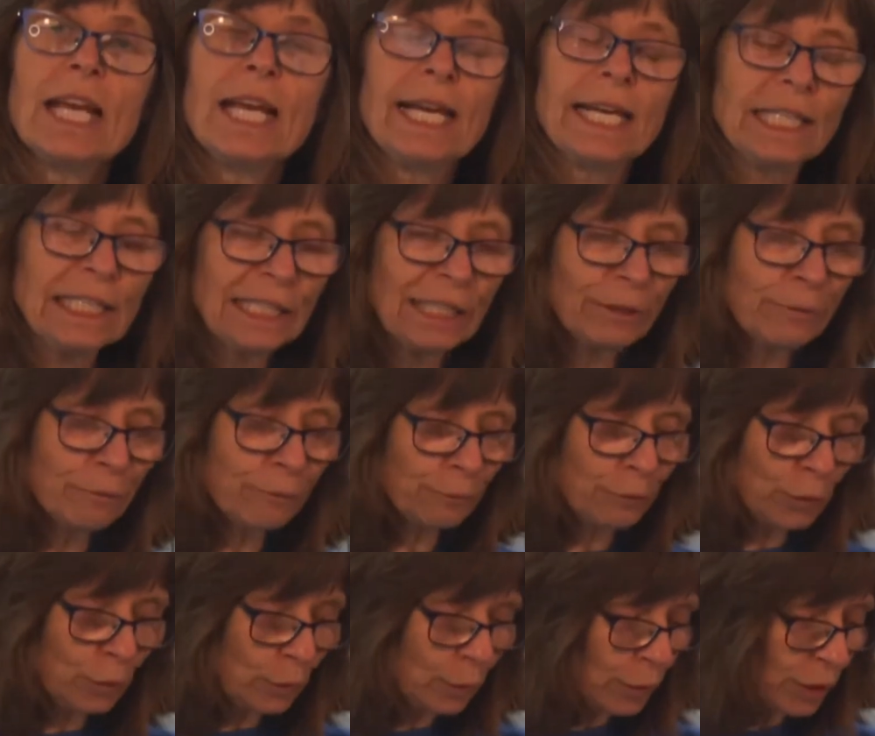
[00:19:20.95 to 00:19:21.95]
And then
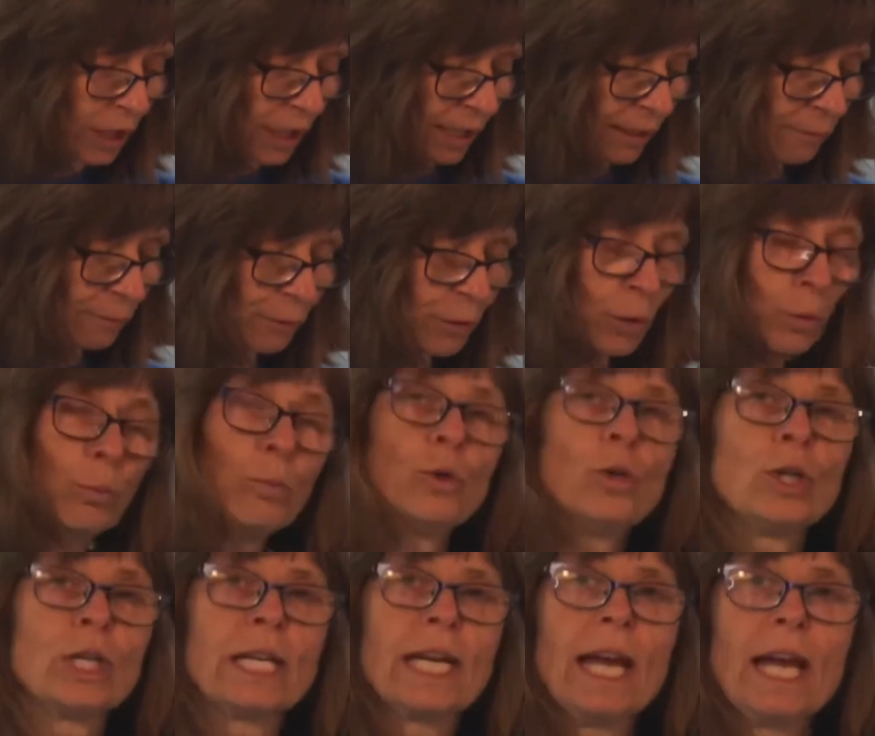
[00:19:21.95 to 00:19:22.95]
fruit give you
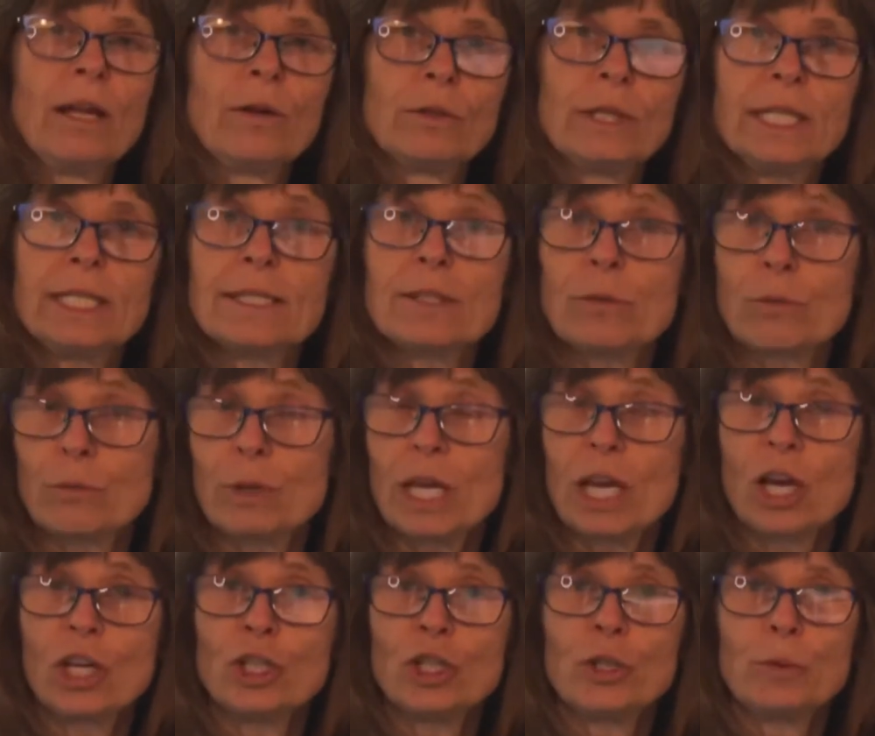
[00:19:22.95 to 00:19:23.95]
more calories,
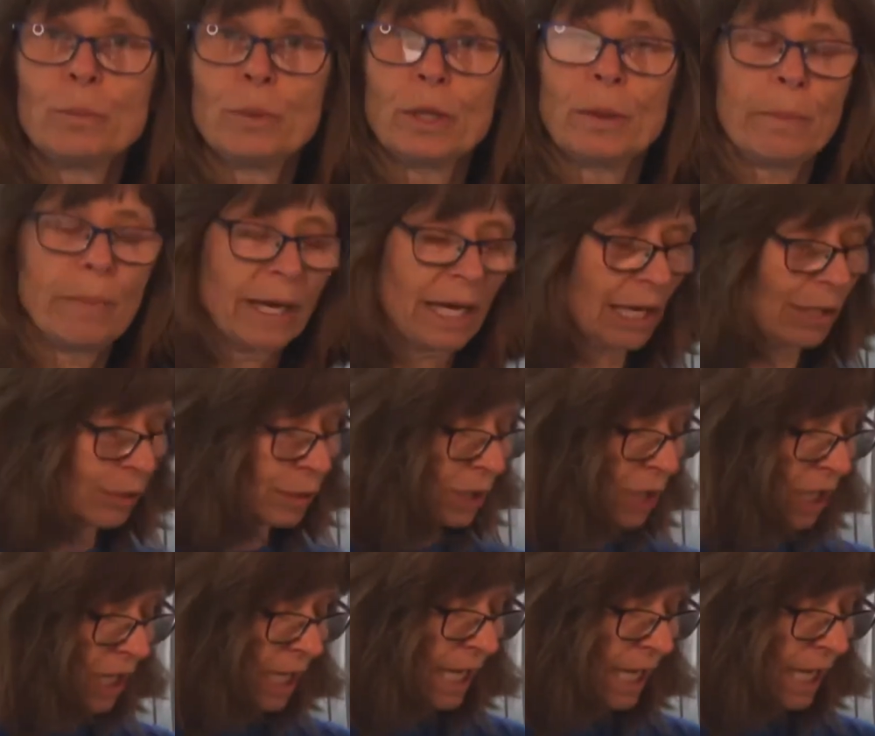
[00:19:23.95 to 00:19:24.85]
300 per pound.